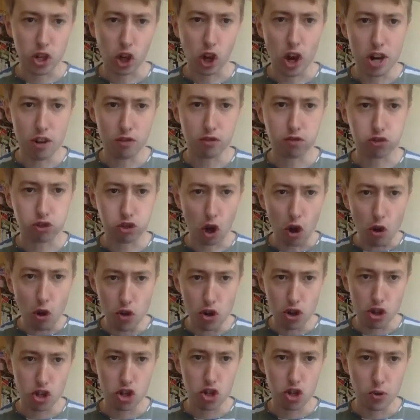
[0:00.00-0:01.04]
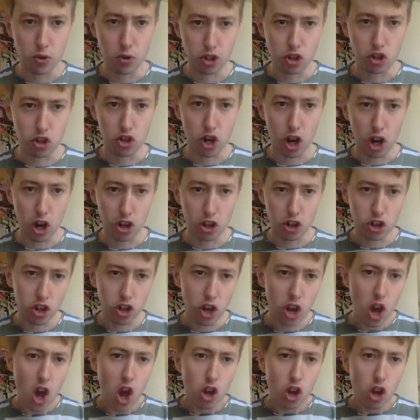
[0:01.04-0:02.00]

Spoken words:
kind of thrown at you as a judge.